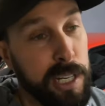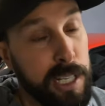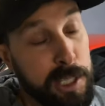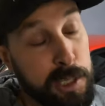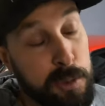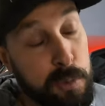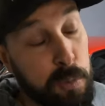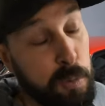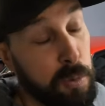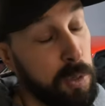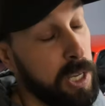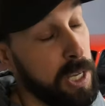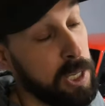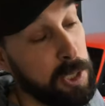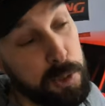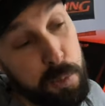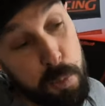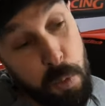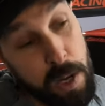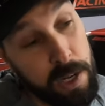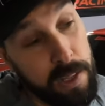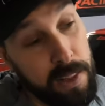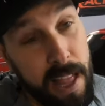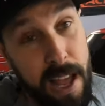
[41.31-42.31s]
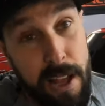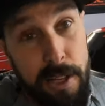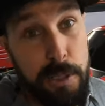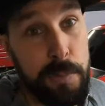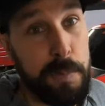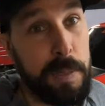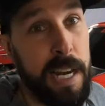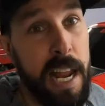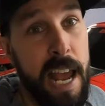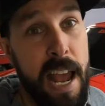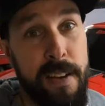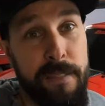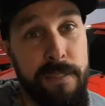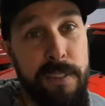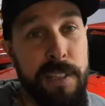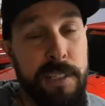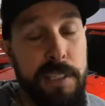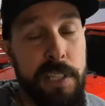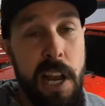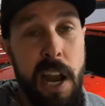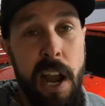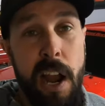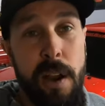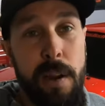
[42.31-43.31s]
It's it's what allows me to have this
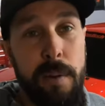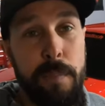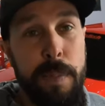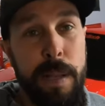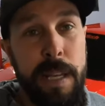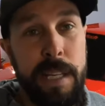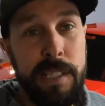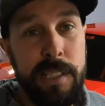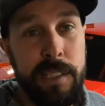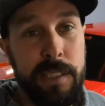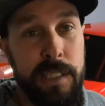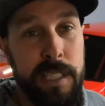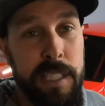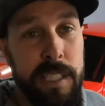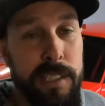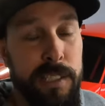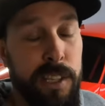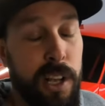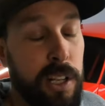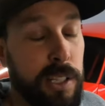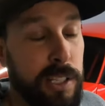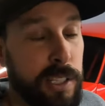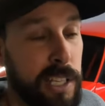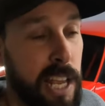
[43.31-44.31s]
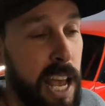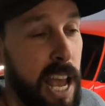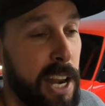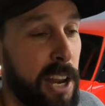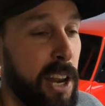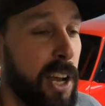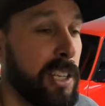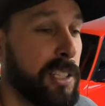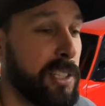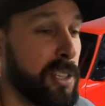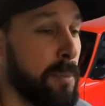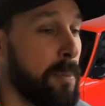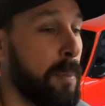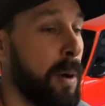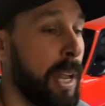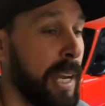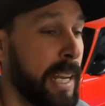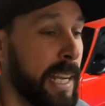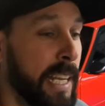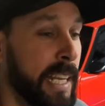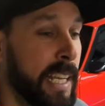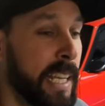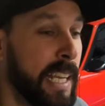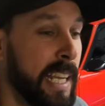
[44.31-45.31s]
car, basically. It's all side hustle
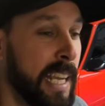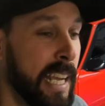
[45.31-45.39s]
money.